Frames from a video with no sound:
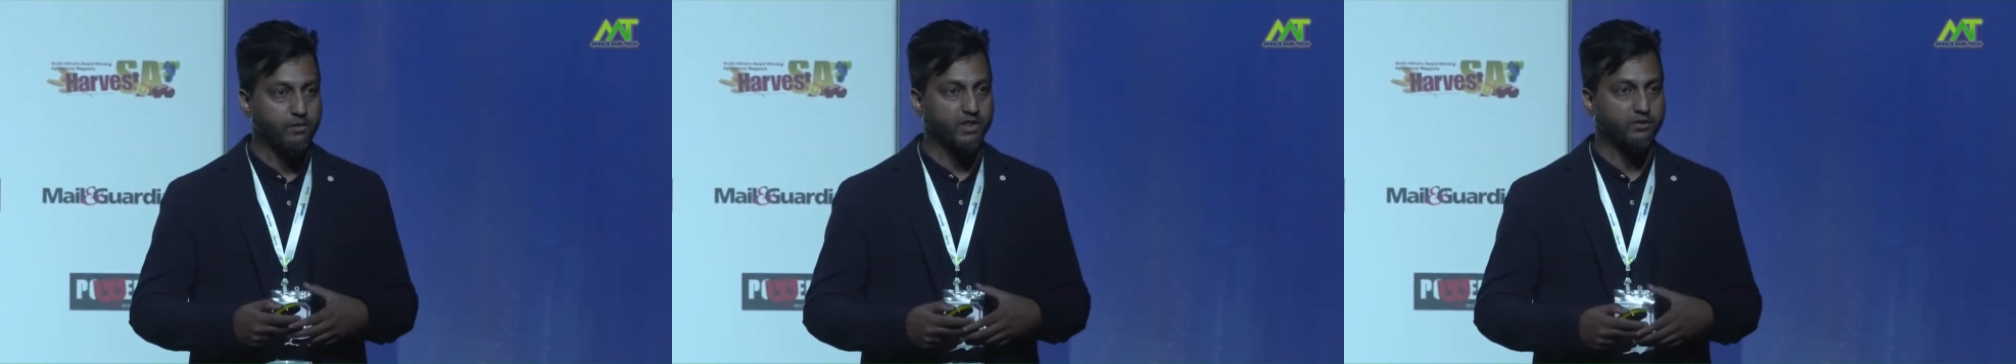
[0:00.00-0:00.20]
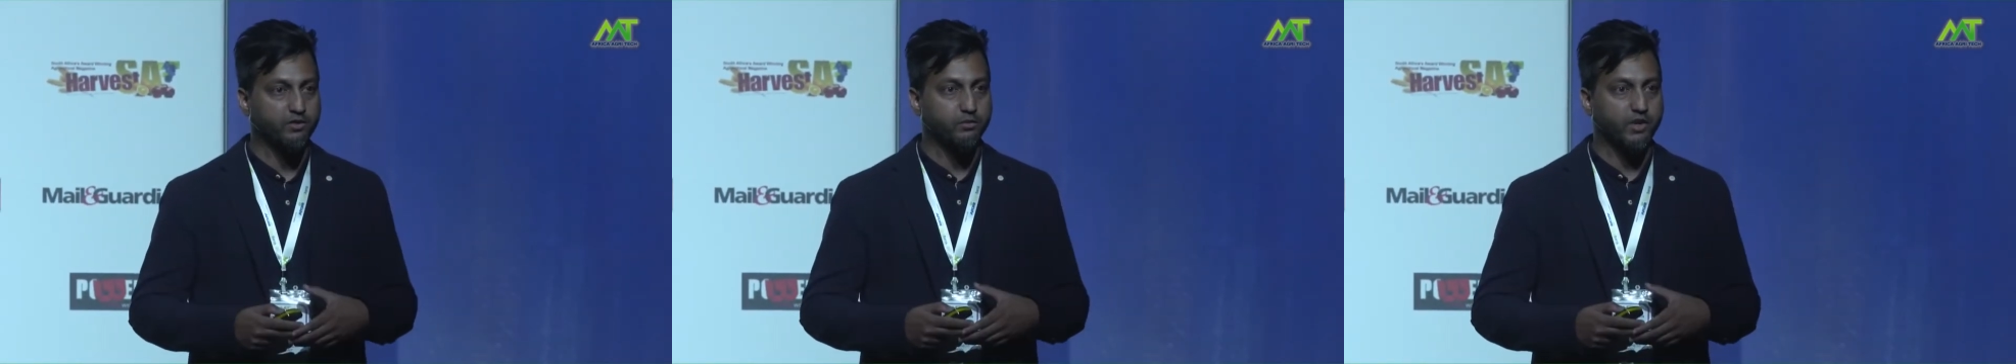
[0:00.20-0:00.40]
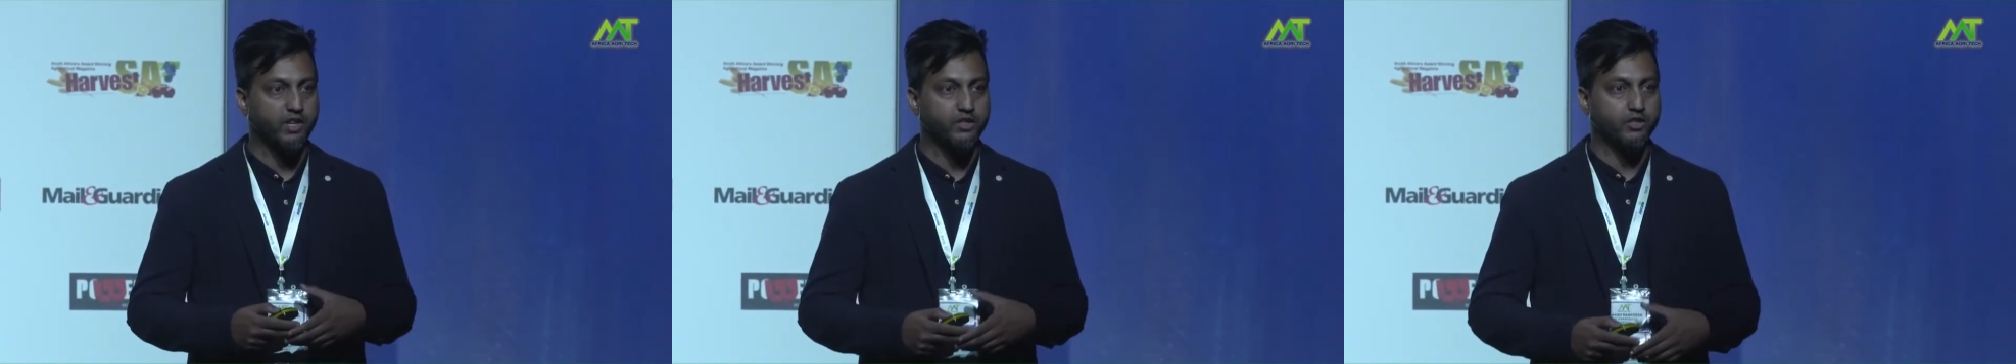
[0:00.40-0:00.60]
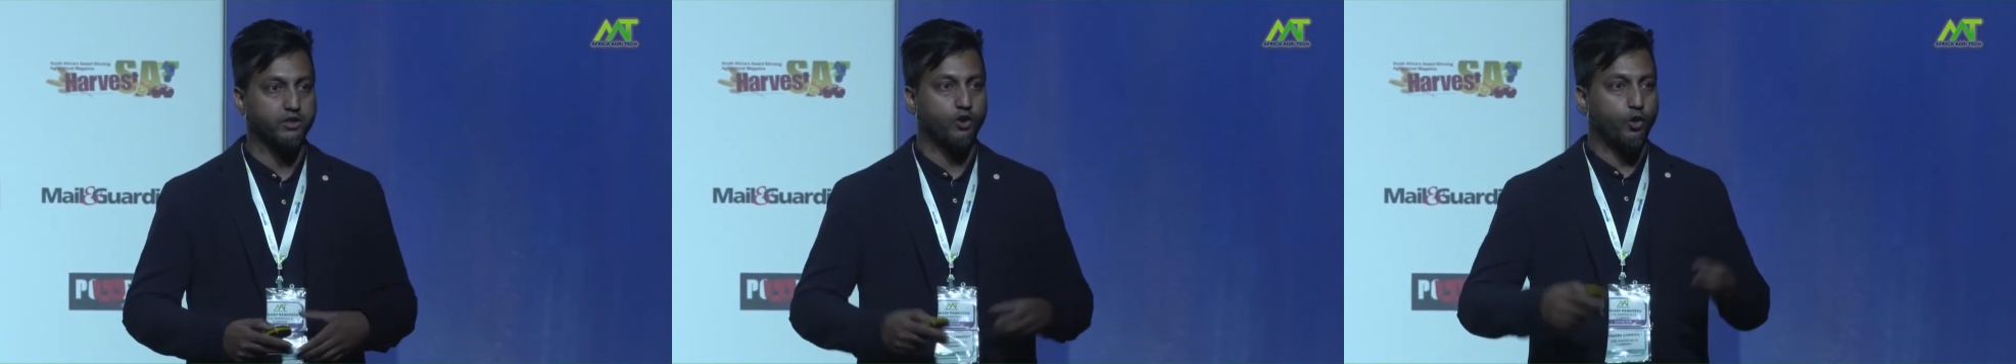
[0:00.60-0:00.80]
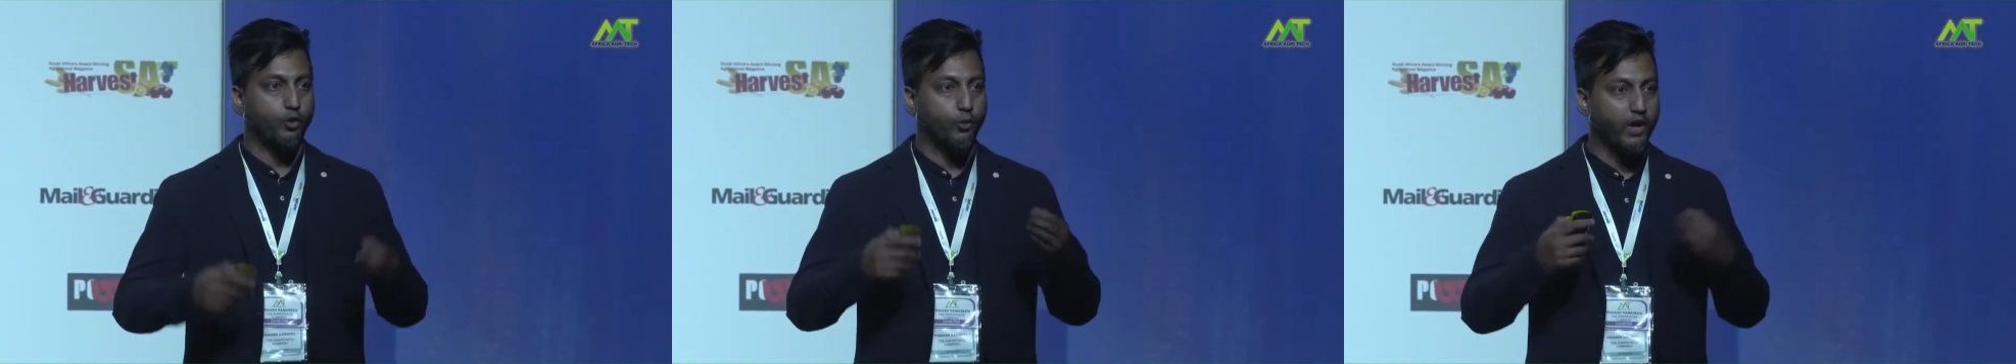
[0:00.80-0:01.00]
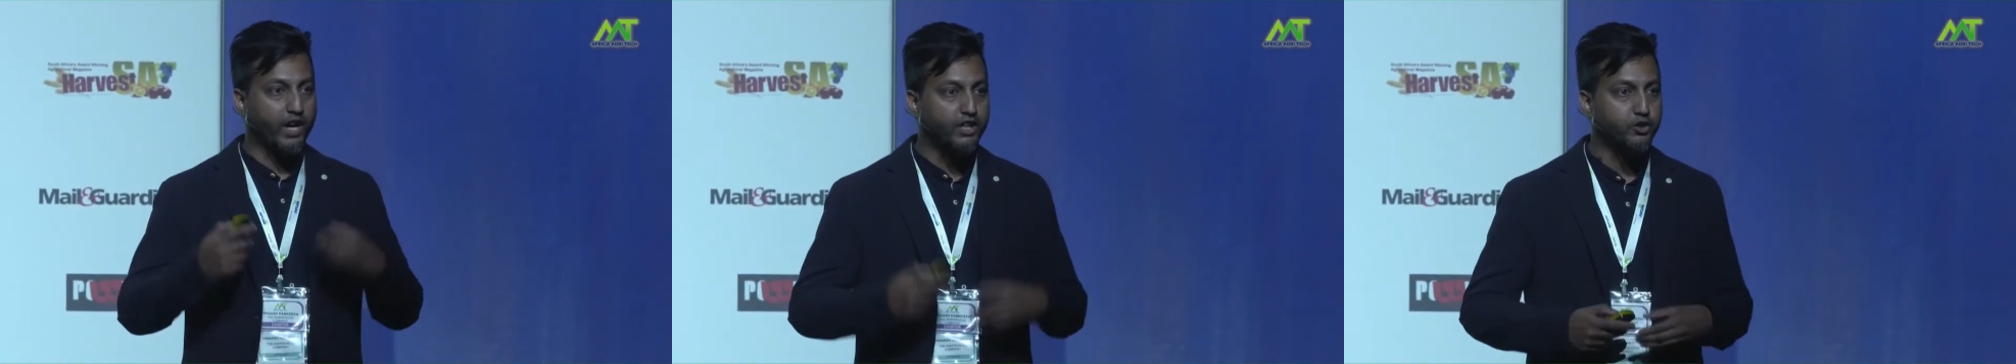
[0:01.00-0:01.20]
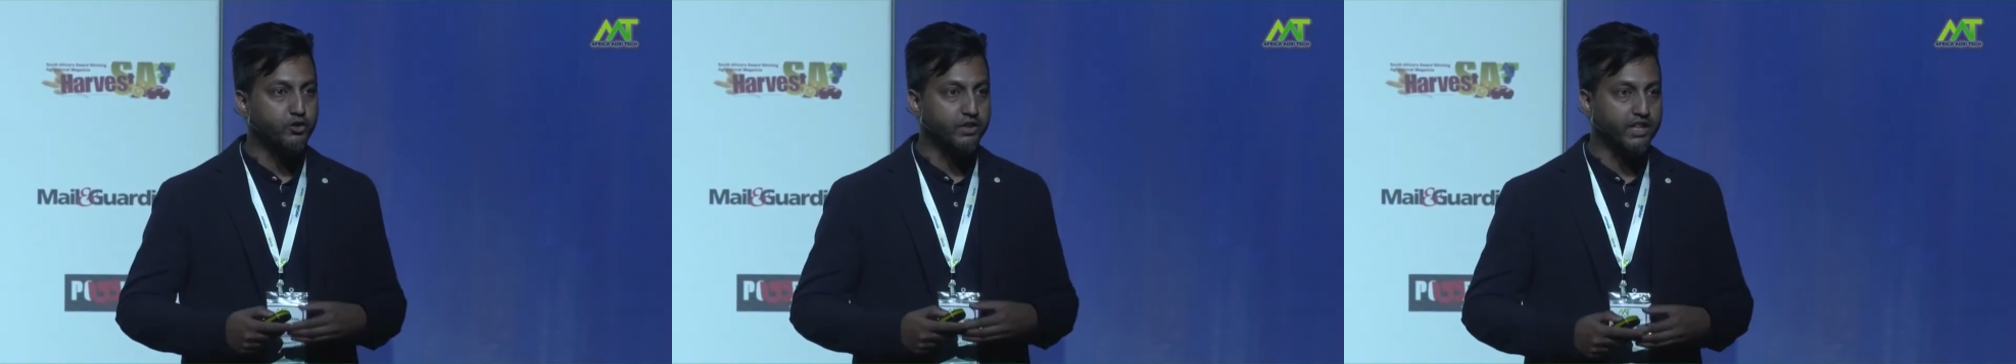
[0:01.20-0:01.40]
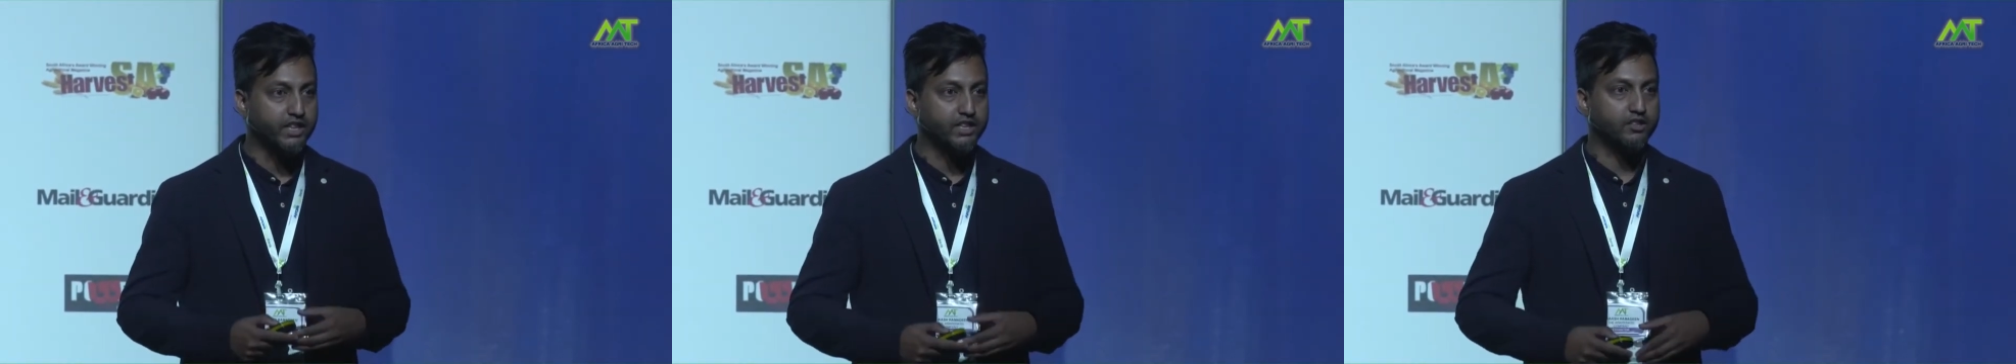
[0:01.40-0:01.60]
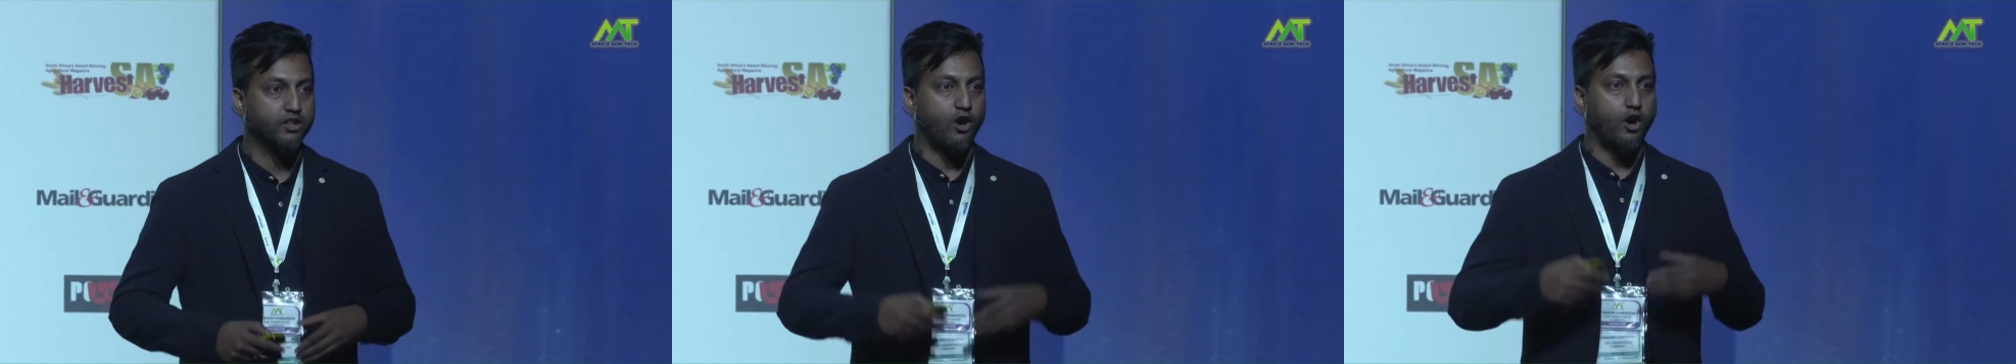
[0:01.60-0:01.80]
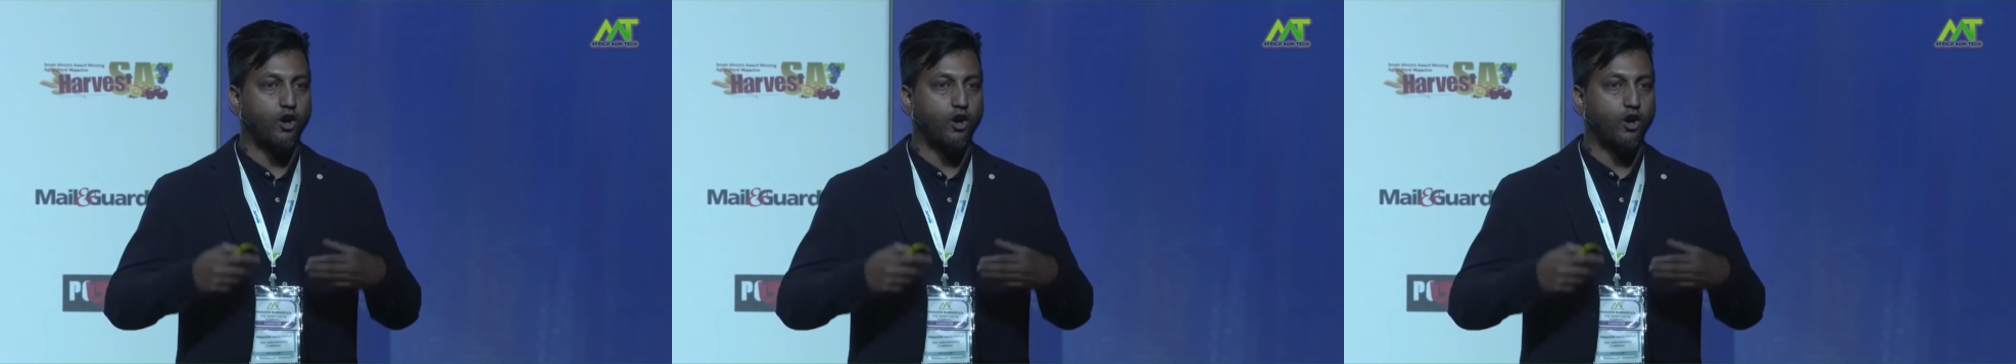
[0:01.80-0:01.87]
information when you need it